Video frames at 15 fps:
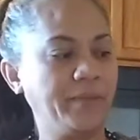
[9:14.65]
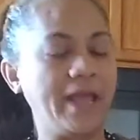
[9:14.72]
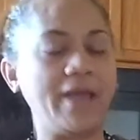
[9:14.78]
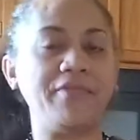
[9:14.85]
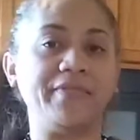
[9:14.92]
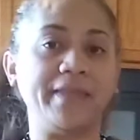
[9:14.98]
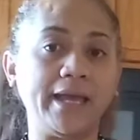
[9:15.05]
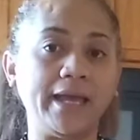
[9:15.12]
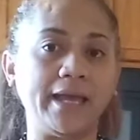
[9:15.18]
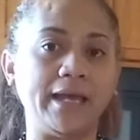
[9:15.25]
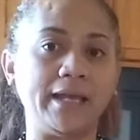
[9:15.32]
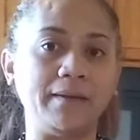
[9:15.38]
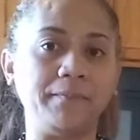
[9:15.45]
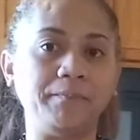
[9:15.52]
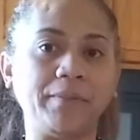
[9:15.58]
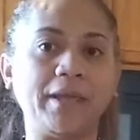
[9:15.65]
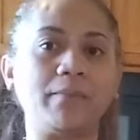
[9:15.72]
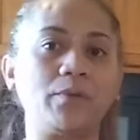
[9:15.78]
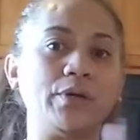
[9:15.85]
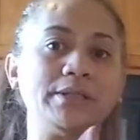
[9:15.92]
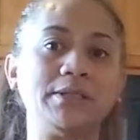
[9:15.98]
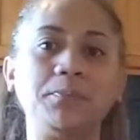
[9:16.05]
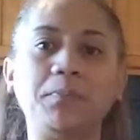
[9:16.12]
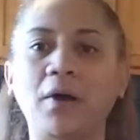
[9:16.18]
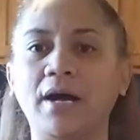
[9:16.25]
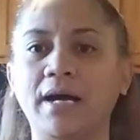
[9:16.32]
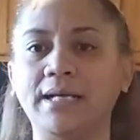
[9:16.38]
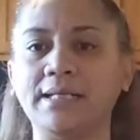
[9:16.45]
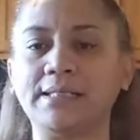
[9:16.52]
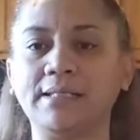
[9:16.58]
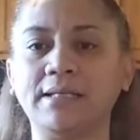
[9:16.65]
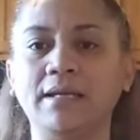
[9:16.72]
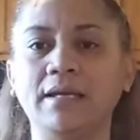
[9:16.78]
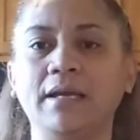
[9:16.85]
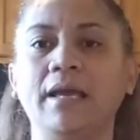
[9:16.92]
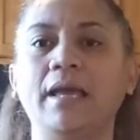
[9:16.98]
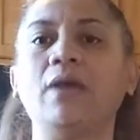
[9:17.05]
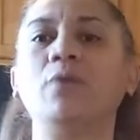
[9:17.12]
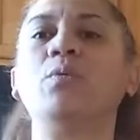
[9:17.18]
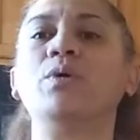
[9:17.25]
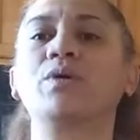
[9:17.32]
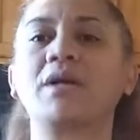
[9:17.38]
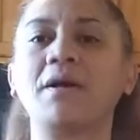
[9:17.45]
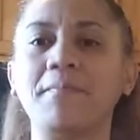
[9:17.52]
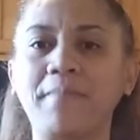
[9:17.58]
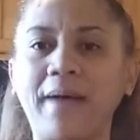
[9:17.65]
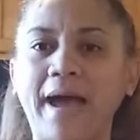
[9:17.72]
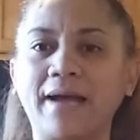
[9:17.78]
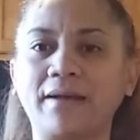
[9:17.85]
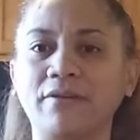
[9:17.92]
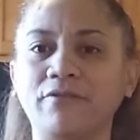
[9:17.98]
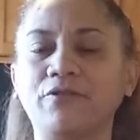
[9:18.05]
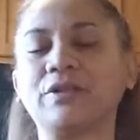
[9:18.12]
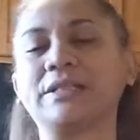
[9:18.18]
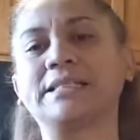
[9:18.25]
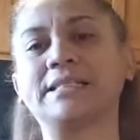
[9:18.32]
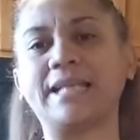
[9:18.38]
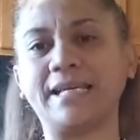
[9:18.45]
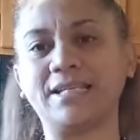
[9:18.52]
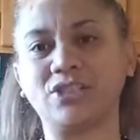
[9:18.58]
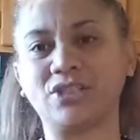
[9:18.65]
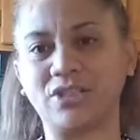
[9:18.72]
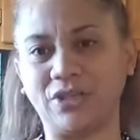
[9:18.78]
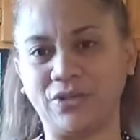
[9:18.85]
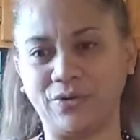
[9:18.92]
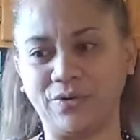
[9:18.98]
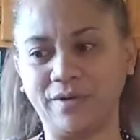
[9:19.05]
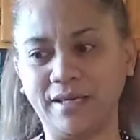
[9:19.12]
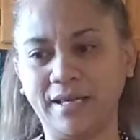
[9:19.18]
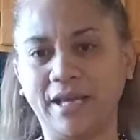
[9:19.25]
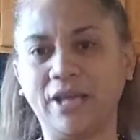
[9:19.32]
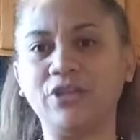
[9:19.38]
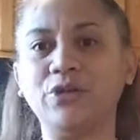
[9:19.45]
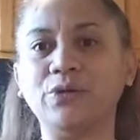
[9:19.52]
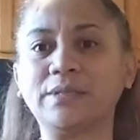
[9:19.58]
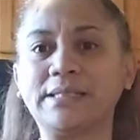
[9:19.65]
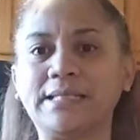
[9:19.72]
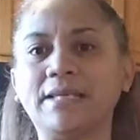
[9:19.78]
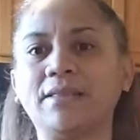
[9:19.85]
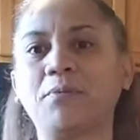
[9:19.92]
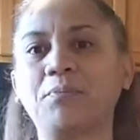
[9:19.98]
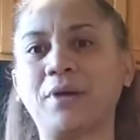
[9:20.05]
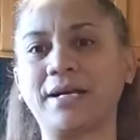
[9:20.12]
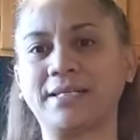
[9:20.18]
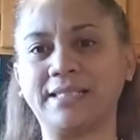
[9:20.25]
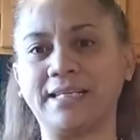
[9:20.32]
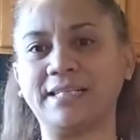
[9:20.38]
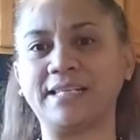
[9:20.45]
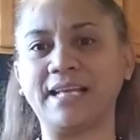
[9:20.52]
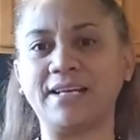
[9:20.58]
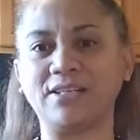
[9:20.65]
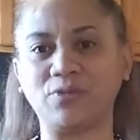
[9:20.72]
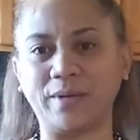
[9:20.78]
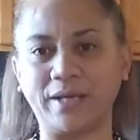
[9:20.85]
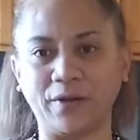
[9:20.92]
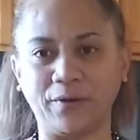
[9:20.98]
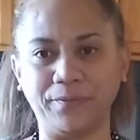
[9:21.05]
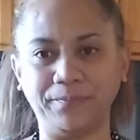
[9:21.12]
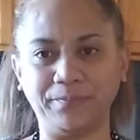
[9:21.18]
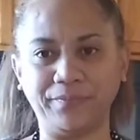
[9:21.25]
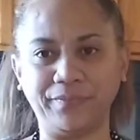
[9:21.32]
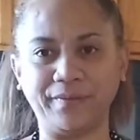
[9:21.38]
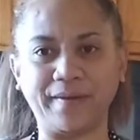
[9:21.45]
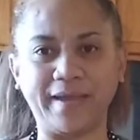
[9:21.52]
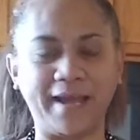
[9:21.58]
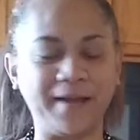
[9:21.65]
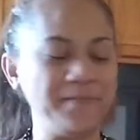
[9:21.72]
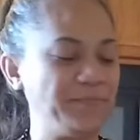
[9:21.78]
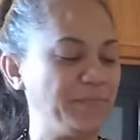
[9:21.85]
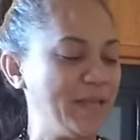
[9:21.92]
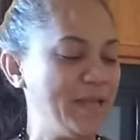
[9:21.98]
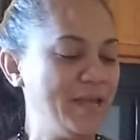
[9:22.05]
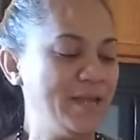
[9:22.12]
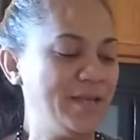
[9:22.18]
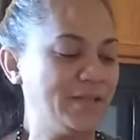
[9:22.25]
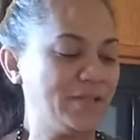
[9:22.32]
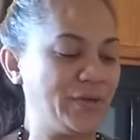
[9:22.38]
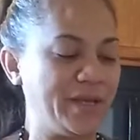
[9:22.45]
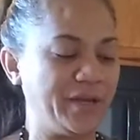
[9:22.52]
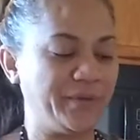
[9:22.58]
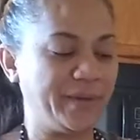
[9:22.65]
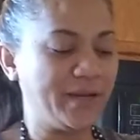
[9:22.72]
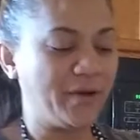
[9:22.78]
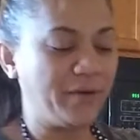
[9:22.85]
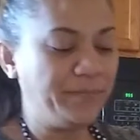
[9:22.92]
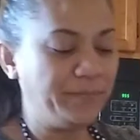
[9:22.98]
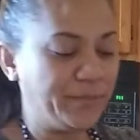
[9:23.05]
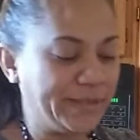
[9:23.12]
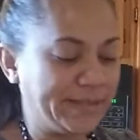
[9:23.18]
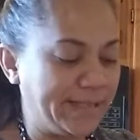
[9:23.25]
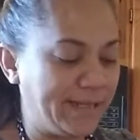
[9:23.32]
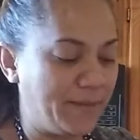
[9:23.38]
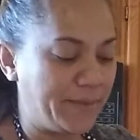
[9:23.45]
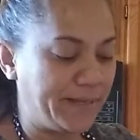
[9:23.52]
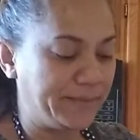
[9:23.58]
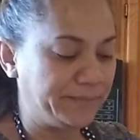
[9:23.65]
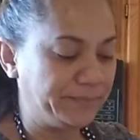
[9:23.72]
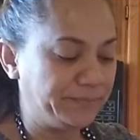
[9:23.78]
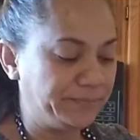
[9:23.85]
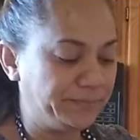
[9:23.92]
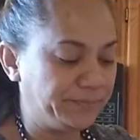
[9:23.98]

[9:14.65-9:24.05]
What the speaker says: And then I'm going to pause and we'll come back for stage 2 and you'll see the process as we go, okay? So here we go, pressing the button.